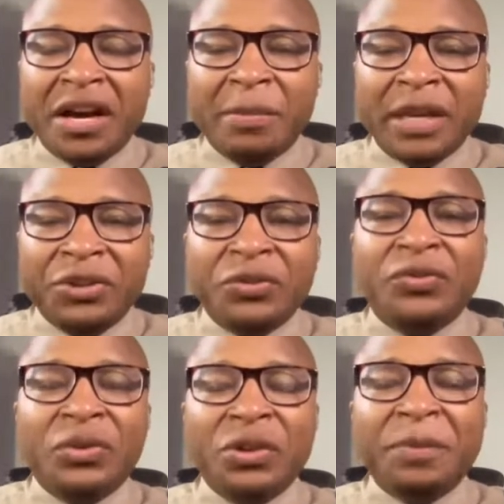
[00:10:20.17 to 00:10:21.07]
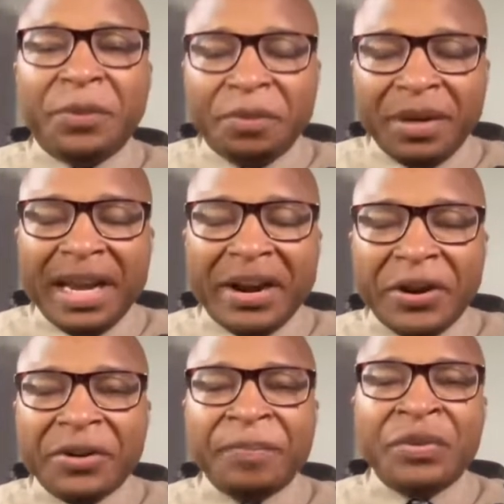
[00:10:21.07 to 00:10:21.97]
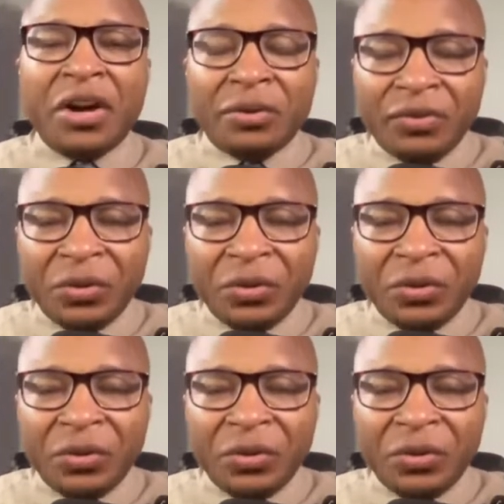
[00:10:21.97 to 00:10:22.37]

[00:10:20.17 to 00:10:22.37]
um, that you're fully prepared uh,